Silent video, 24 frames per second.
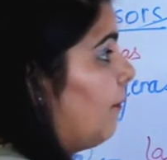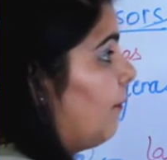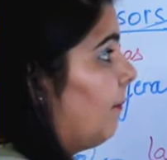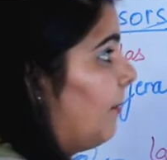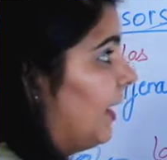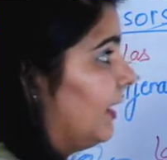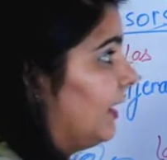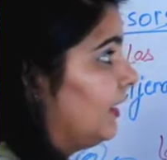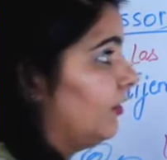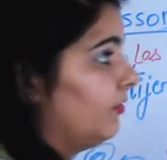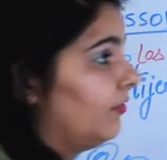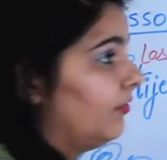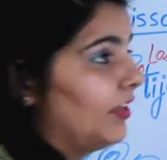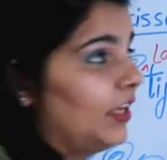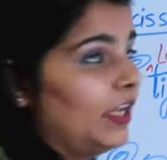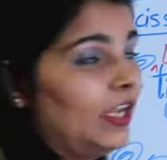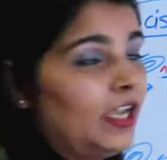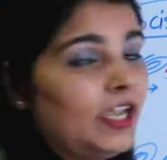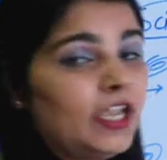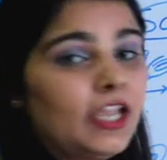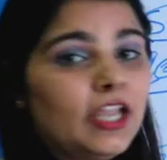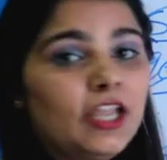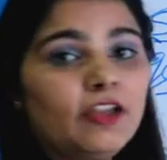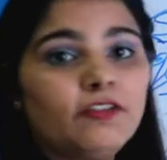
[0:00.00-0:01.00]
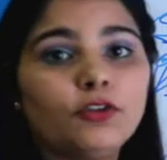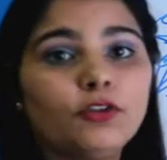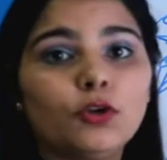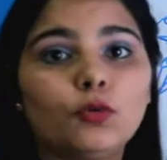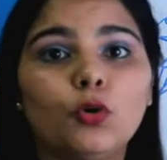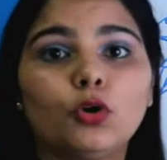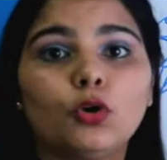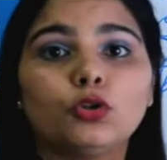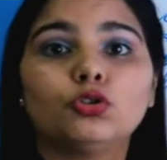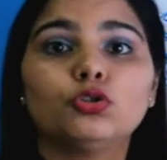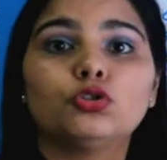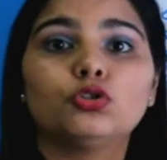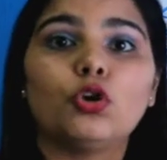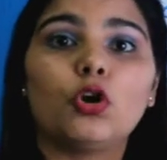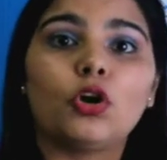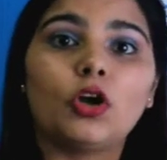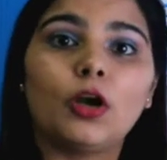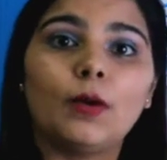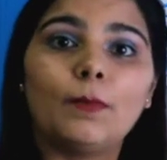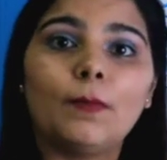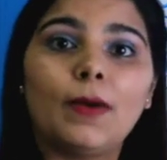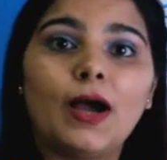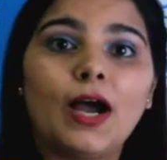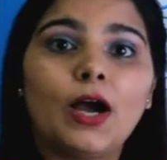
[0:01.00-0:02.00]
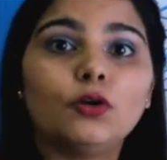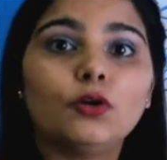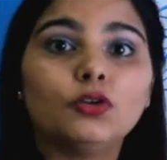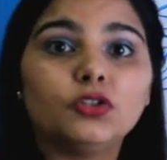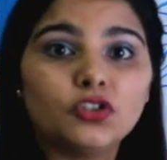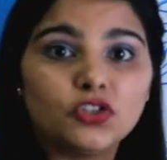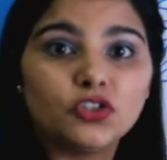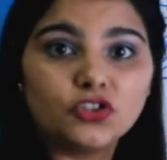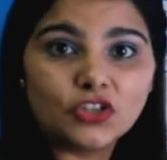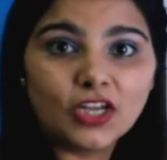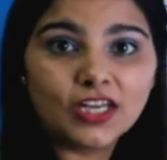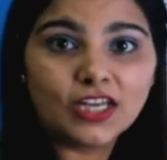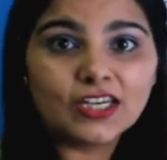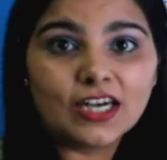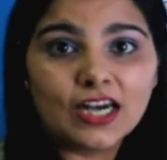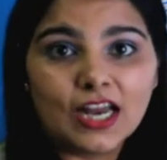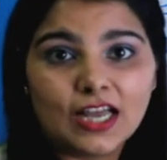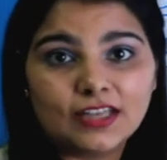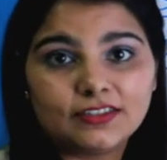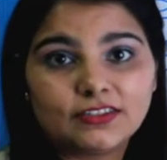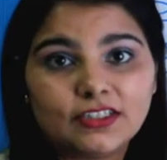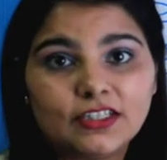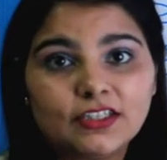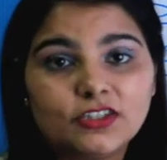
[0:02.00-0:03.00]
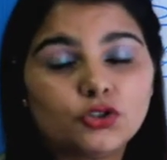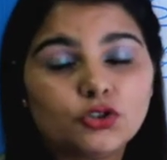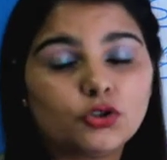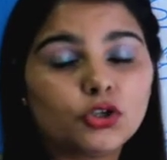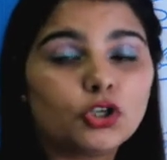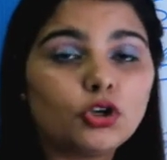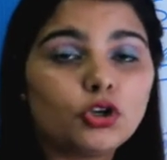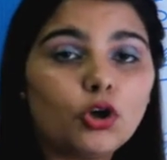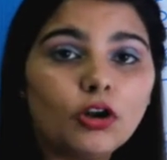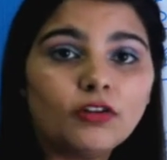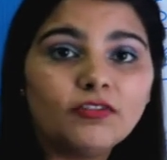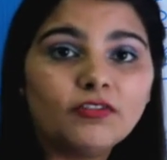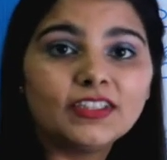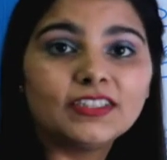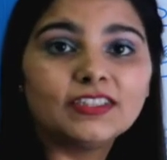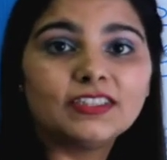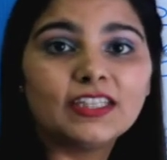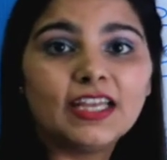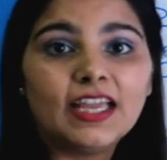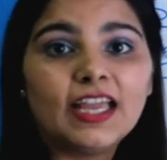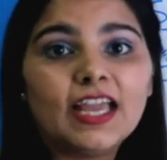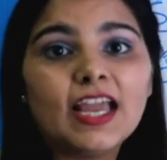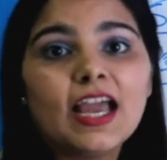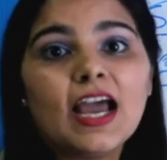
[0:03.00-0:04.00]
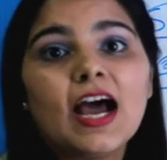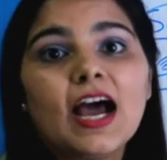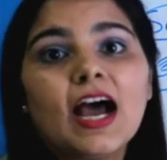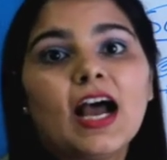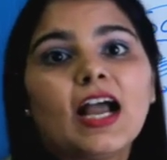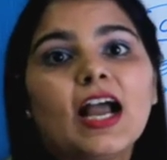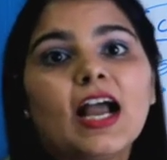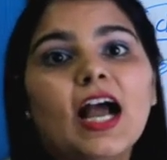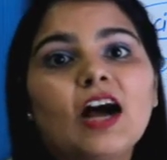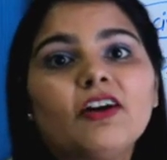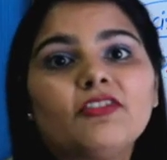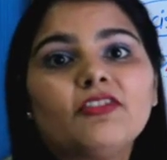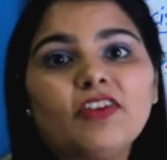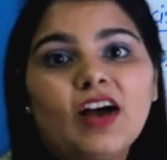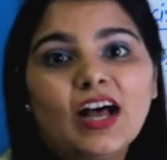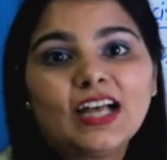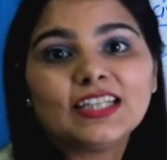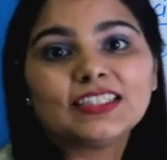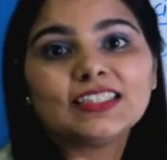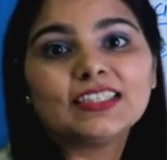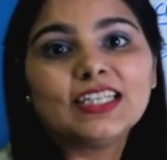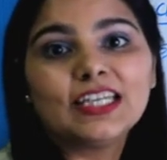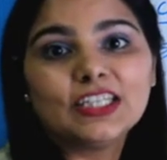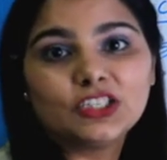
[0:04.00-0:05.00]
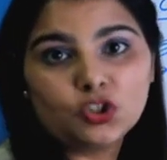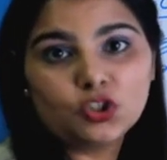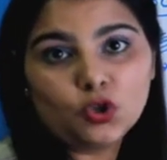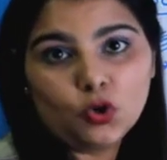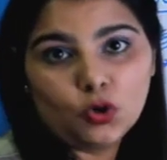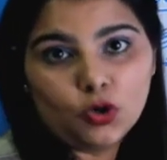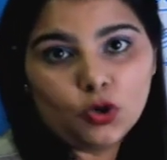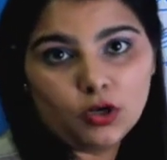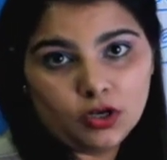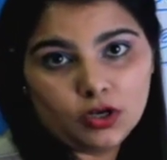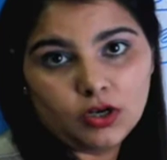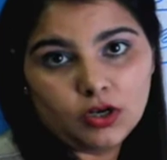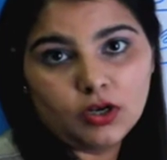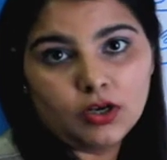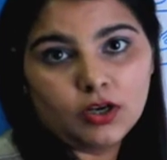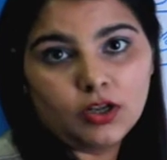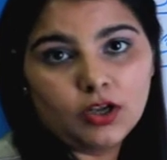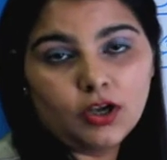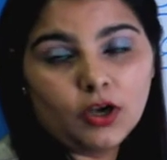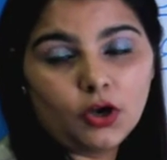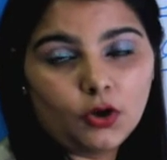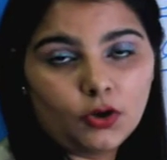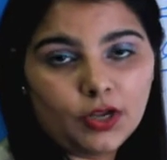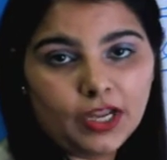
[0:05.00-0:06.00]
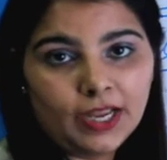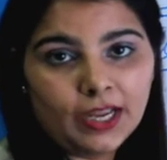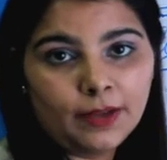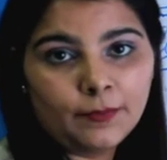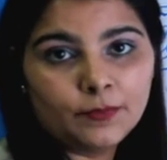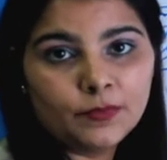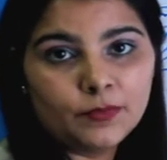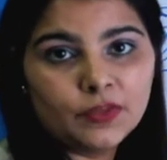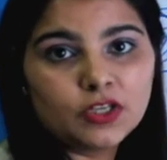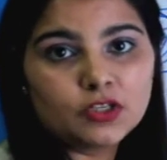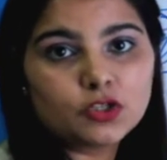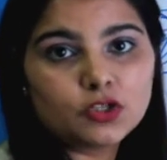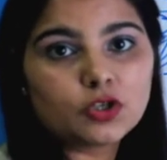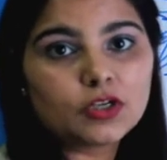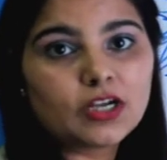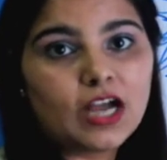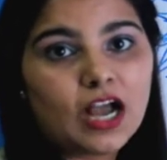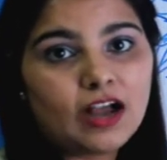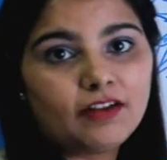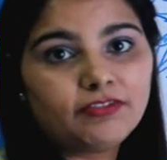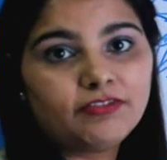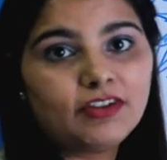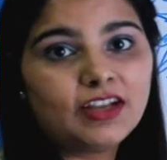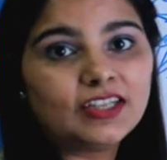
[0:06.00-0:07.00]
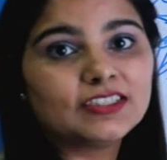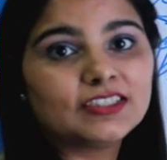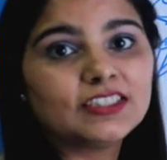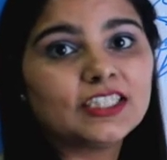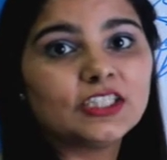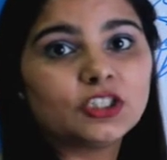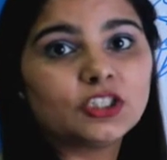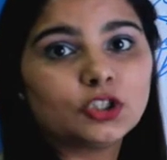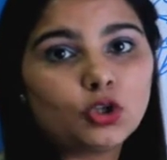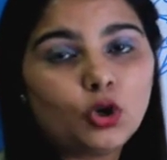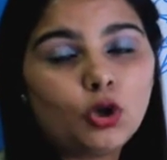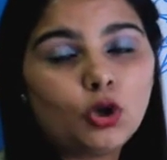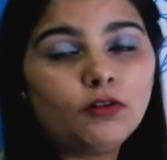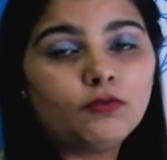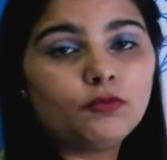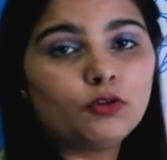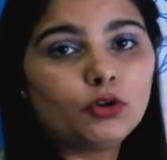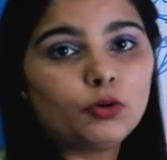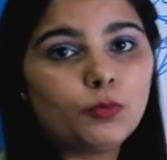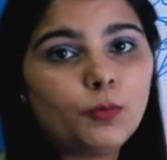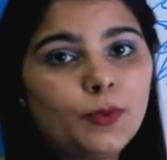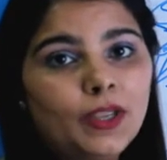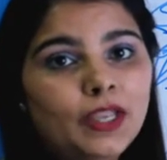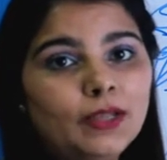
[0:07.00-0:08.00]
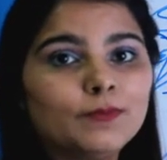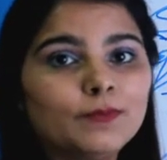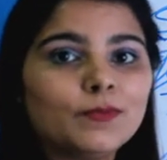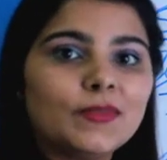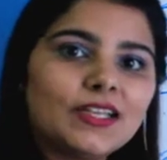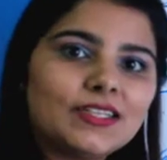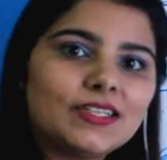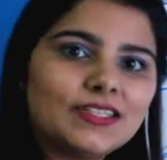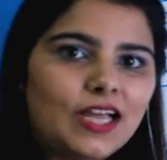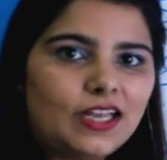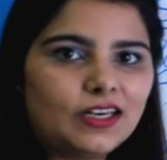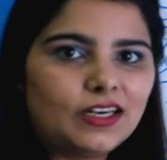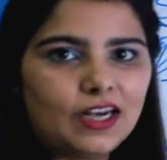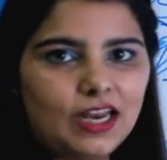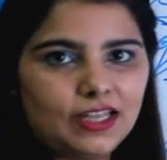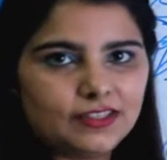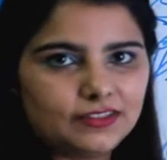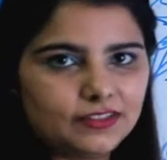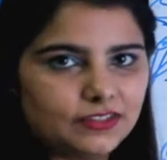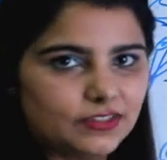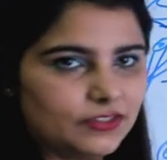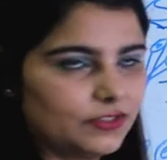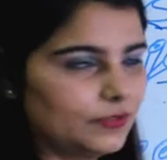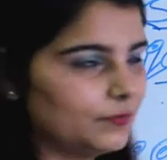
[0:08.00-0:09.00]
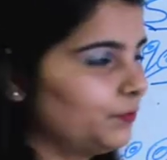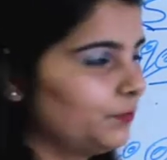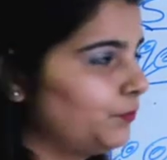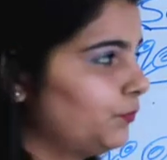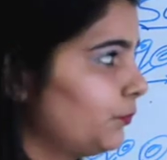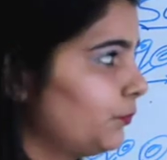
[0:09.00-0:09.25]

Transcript: By the way, if you want to talk about the sunglasses, you can always say gafas de sol. Okay? So gafas de sol would be sunglasses.